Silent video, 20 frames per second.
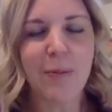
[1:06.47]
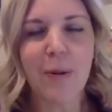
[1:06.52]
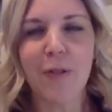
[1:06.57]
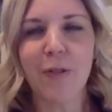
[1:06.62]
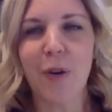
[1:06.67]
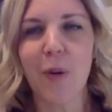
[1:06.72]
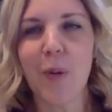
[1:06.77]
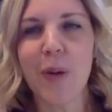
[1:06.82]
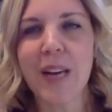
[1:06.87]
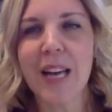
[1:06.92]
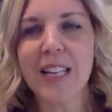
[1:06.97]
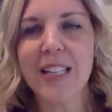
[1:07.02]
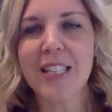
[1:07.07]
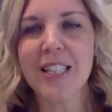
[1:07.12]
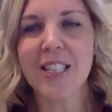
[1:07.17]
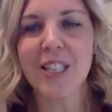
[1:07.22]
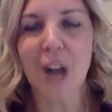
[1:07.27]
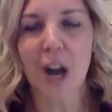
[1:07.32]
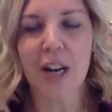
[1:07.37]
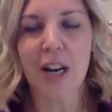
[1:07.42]
Before we get
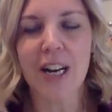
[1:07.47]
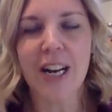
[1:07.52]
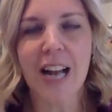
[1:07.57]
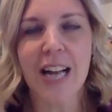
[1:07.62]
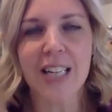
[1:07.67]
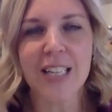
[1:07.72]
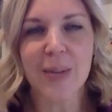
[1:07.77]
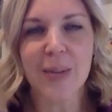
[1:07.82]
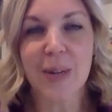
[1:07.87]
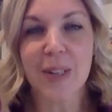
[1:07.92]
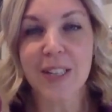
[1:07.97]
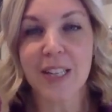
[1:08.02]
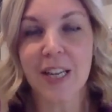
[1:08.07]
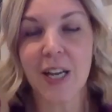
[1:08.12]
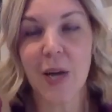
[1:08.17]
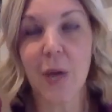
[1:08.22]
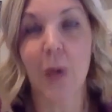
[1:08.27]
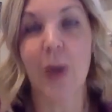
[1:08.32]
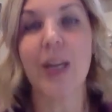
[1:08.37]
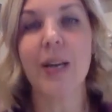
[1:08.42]
started, I just want to
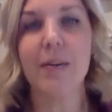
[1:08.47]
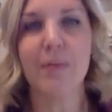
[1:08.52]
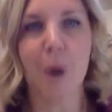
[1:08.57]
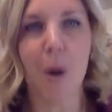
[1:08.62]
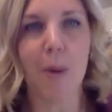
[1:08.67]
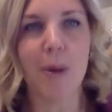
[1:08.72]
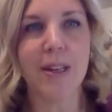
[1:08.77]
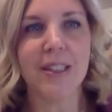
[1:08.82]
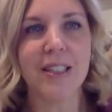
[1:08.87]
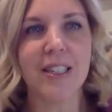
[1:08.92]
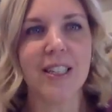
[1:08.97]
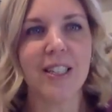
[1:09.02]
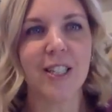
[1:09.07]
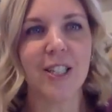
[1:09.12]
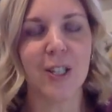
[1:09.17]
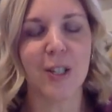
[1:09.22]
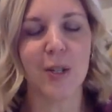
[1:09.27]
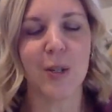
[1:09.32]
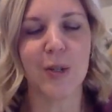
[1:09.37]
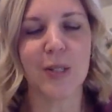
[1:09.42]
take a quick moment
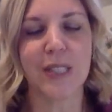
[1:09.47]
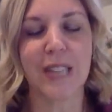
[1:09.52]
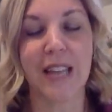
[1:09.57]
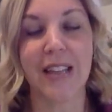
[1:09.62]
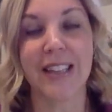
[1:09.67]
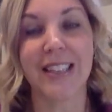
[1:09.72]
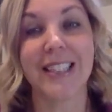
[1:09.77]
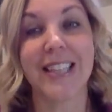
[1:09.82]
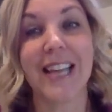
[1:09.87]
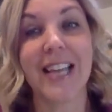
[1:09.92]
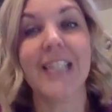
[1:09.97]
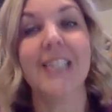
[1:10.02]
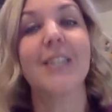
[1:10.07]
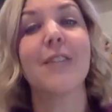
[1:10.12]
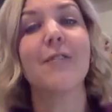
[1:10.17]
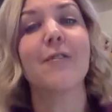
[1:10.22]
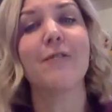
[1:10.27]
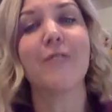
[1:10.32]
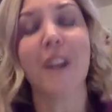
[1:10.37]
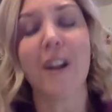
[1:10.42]
to say that today is
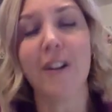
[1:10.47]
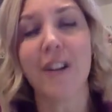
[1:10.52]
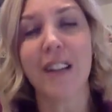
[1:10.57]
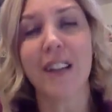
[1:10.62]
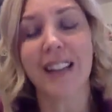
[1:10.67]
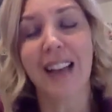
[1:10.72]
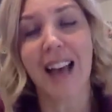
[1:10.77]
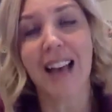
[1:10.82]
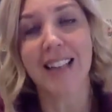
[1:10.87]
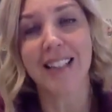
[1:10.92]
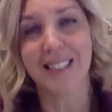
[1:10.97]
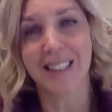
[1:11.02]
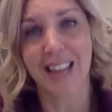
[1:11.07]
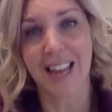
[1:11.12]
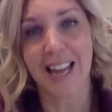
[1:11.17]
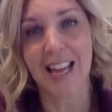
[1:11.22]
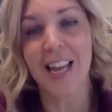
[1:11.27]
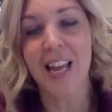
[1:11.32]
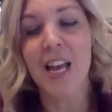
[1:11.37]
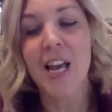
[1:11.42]
the very last
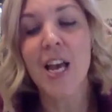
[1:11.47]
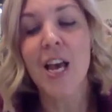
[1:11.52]
day